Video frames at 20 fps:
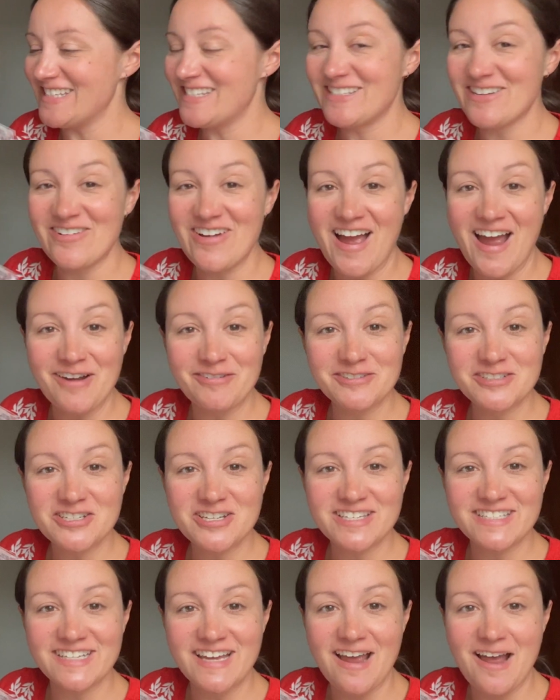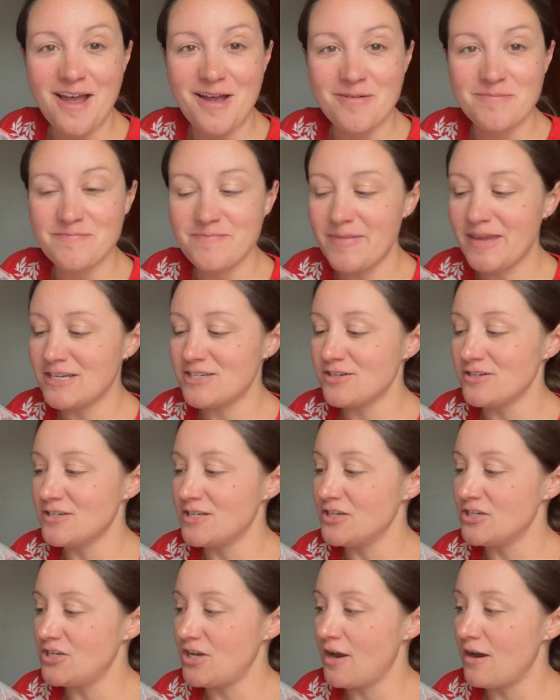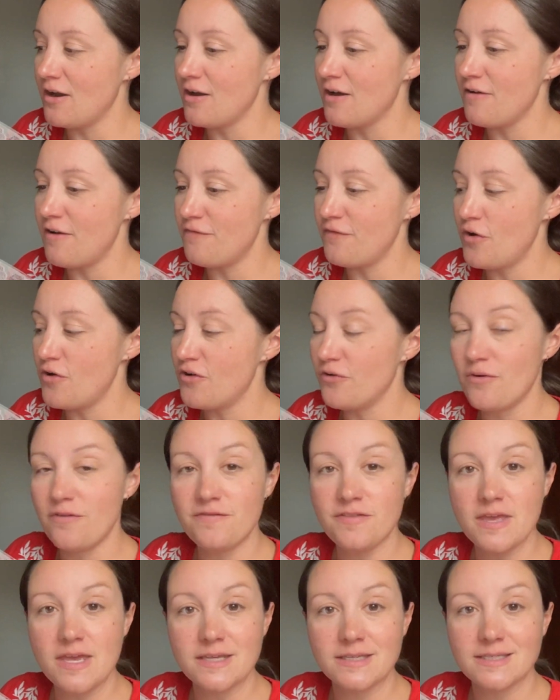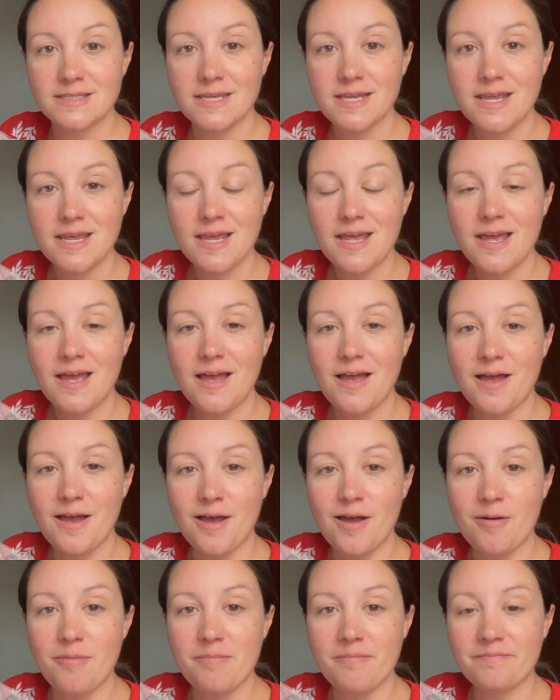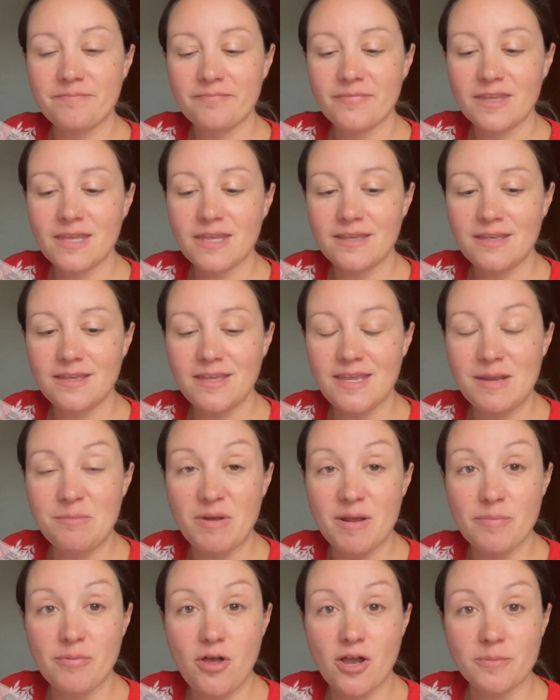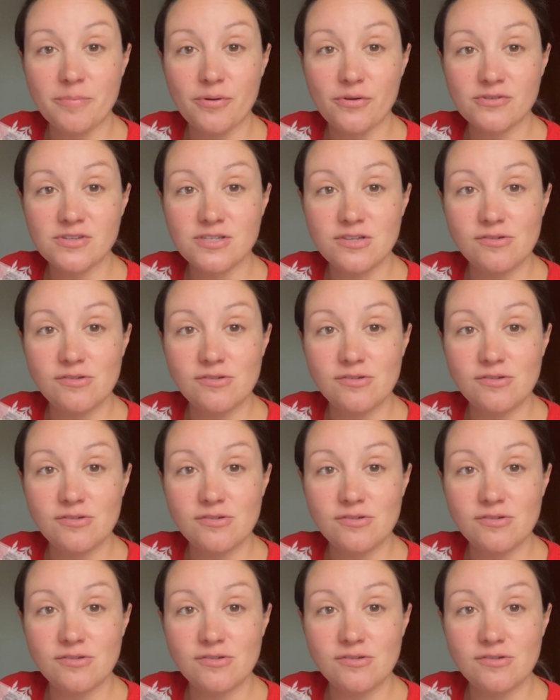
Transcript: So I will just make sure to share a photo of this in my blog post.